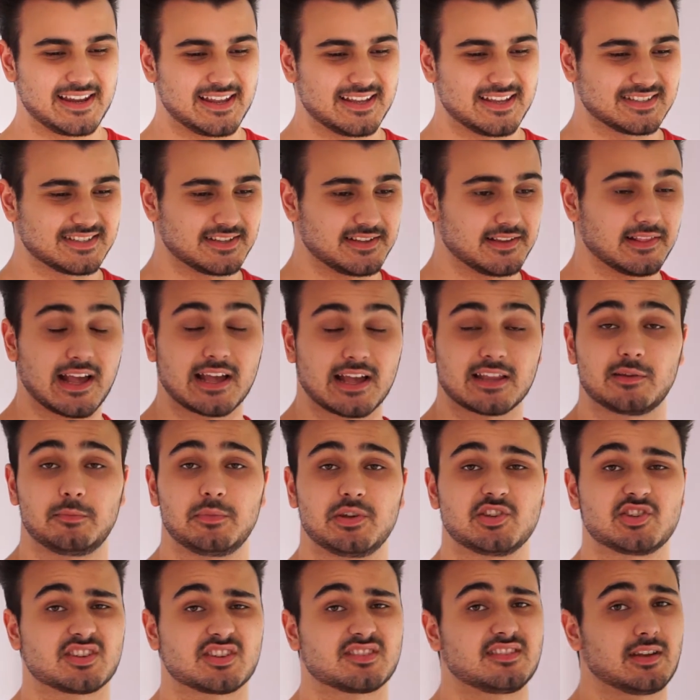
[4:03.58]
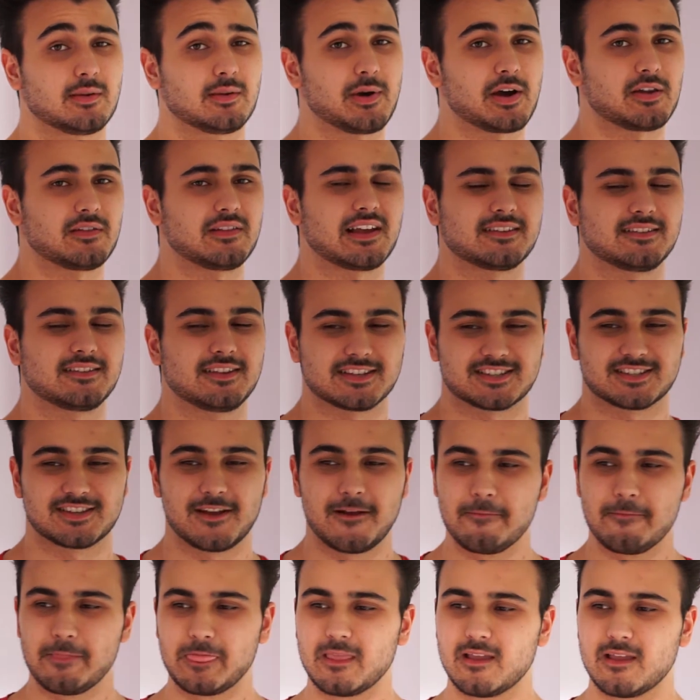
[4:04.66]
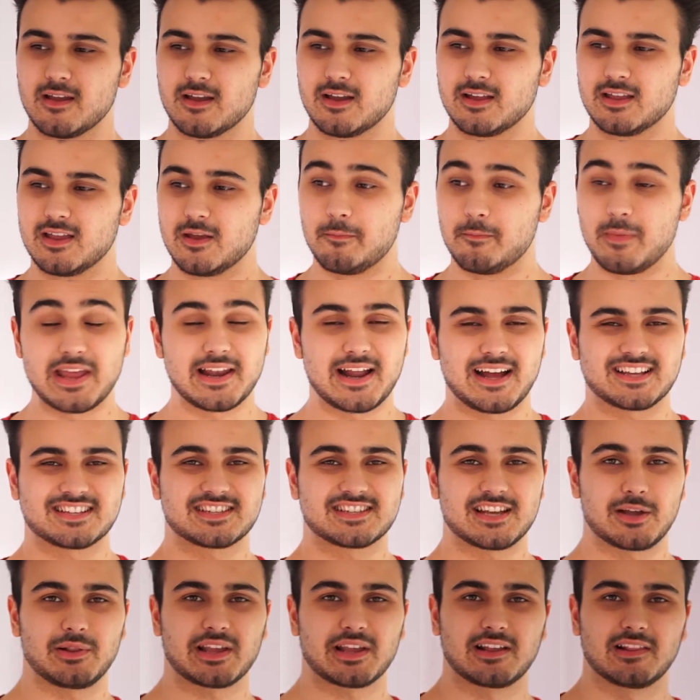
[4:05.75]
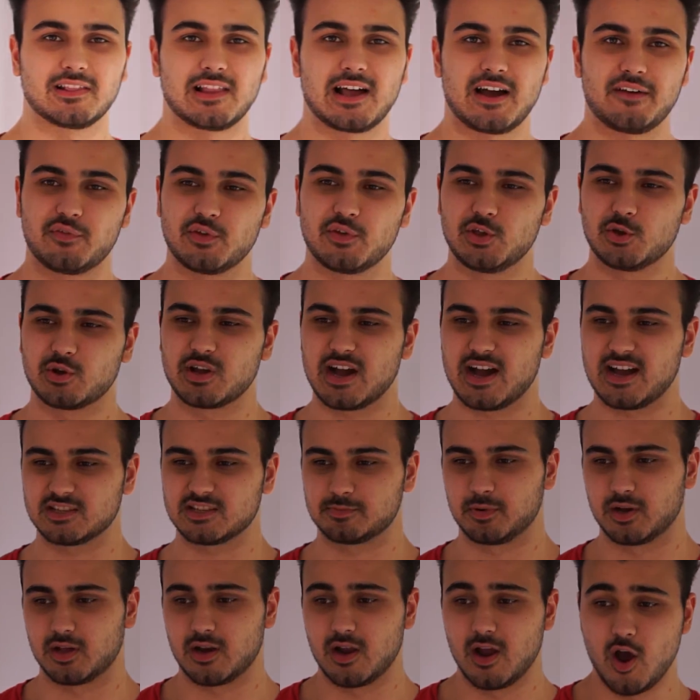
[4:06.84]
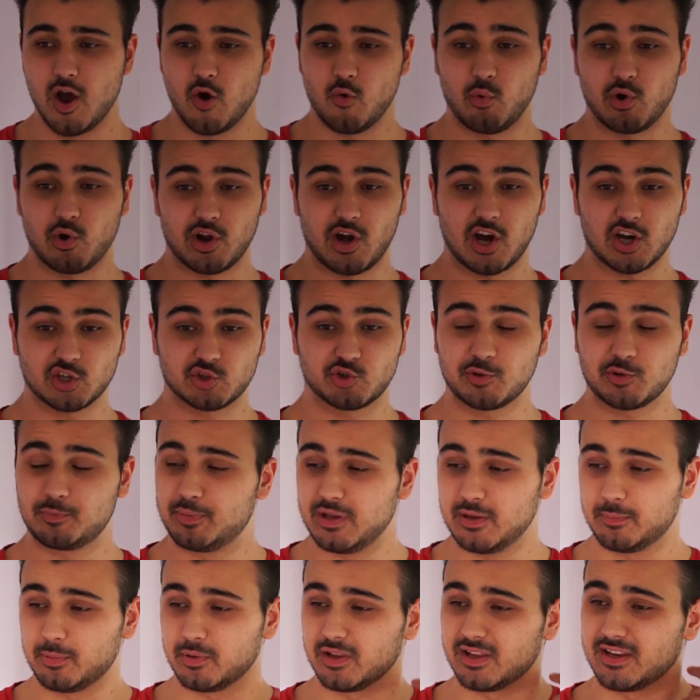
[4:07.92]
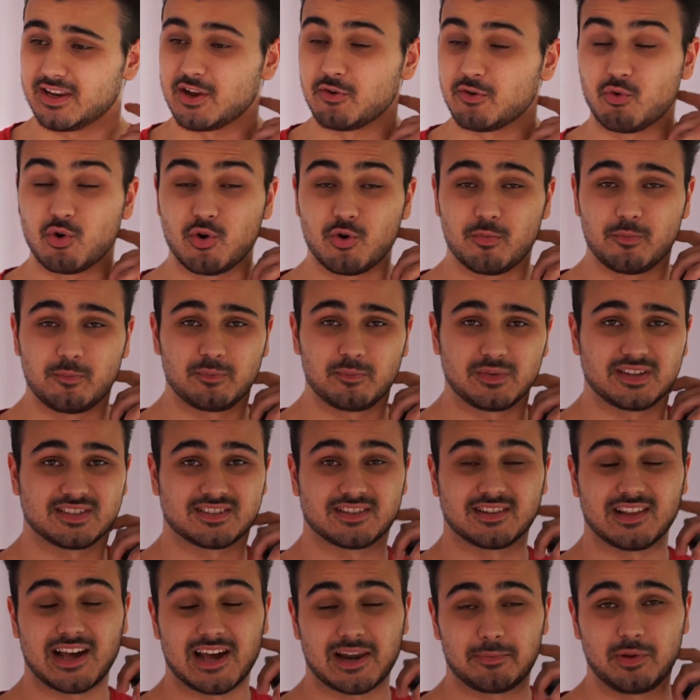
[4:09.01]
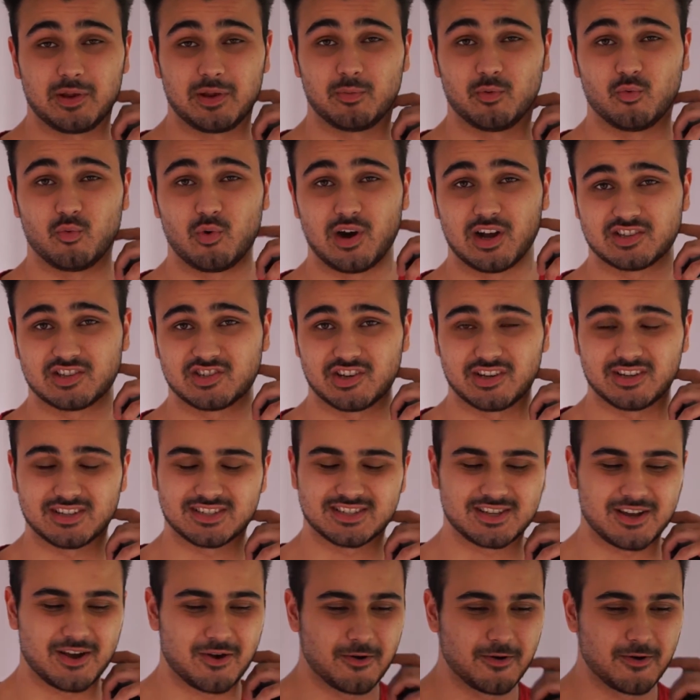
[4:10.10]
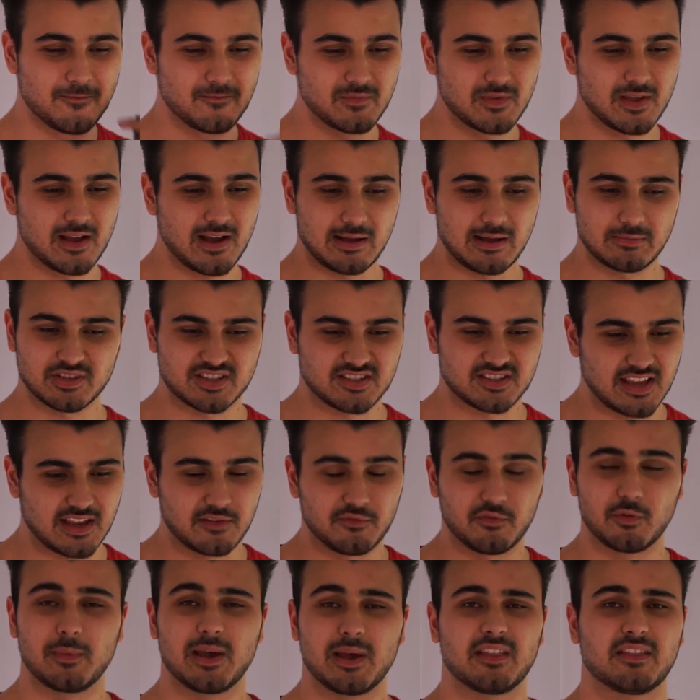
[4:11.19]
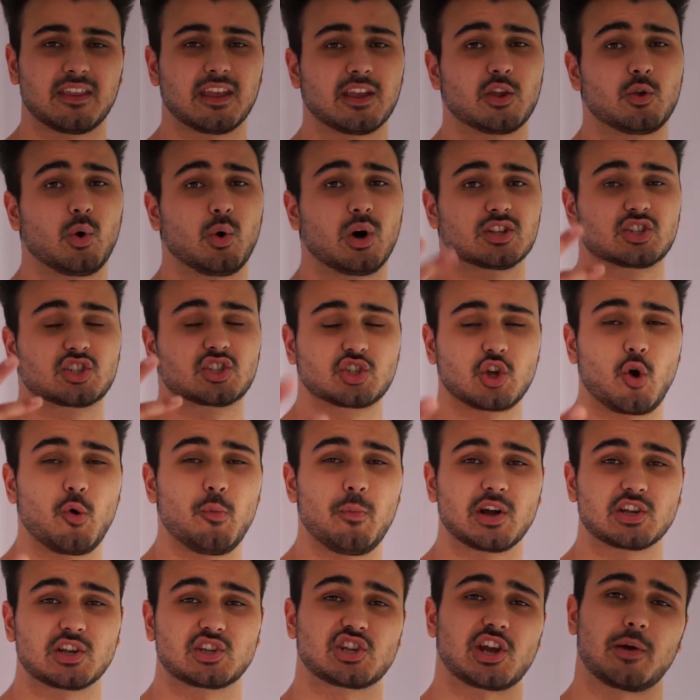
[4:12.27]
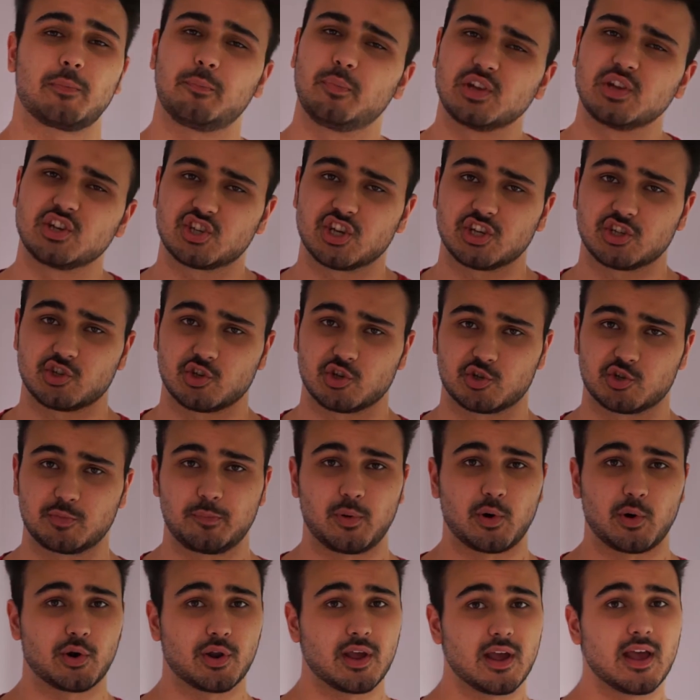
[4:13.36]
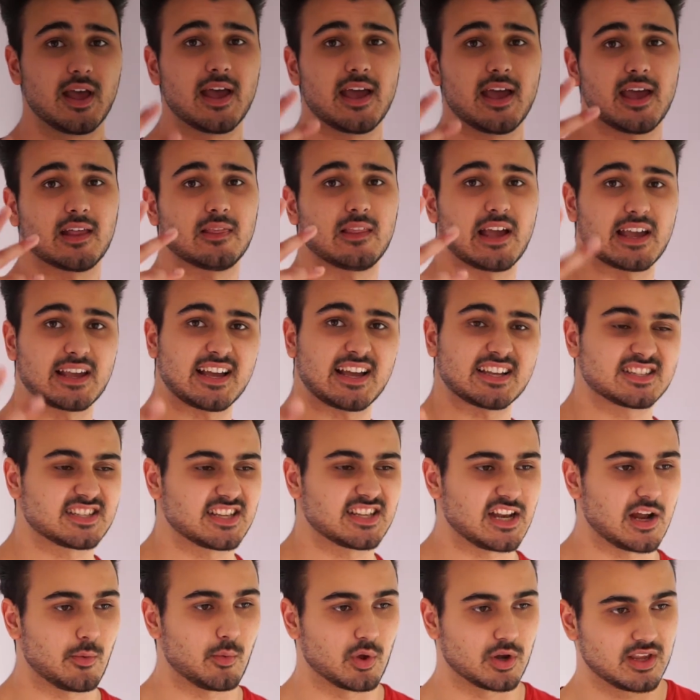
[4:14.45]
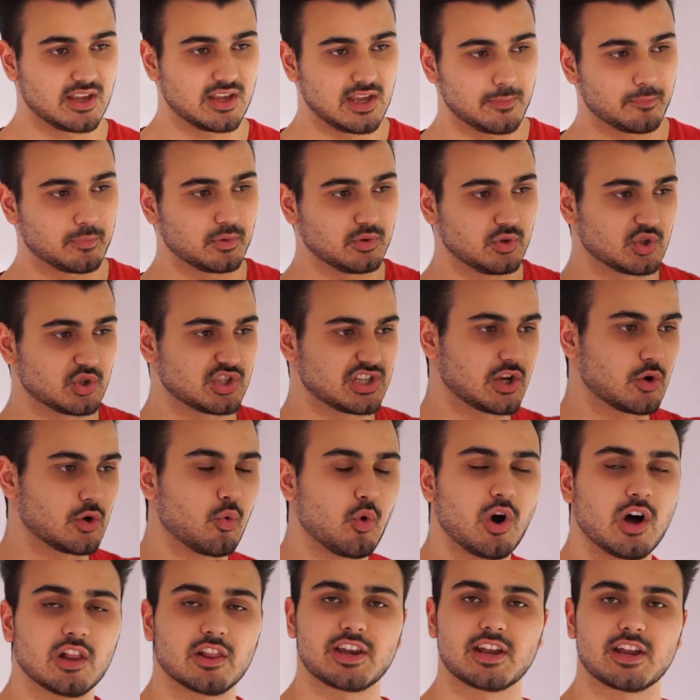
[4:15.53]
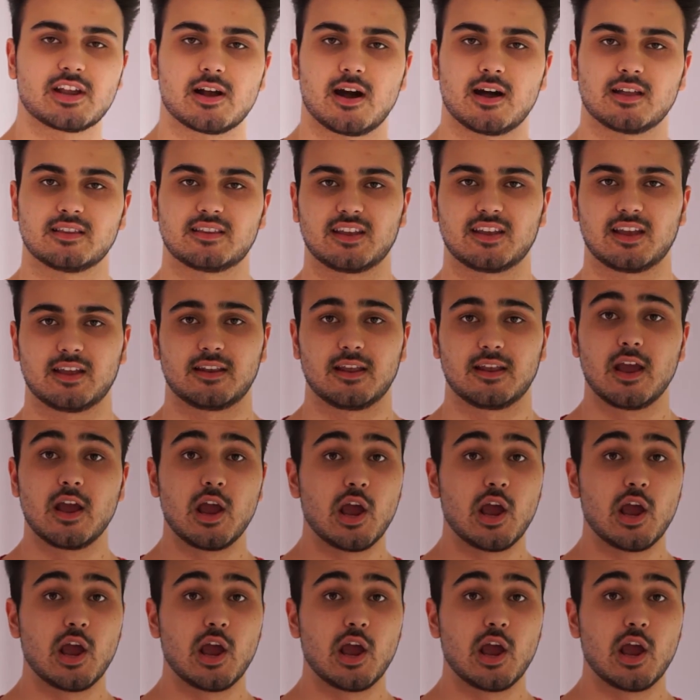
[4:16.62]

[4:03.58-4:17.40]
is a lot to me. Just think about it like this. It may not sound like a lot for you guys, but 100 people in a room is a lot of people watching. So I'm just thankful, man. Thank you all so much. I appreciate your support. And like I said, I want to keep producing quality content